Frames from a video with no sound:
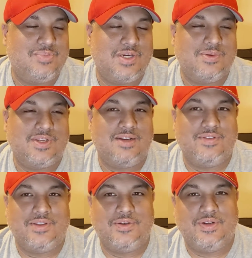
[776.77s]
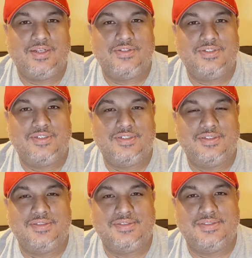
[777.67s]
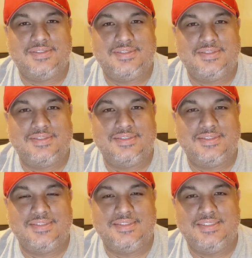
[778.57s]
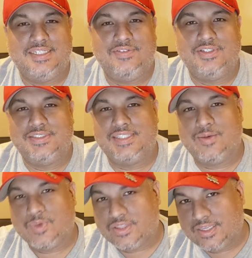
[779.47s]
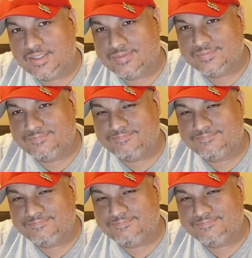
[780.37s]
I'm probably going to have to go next year, even though it's not my thing.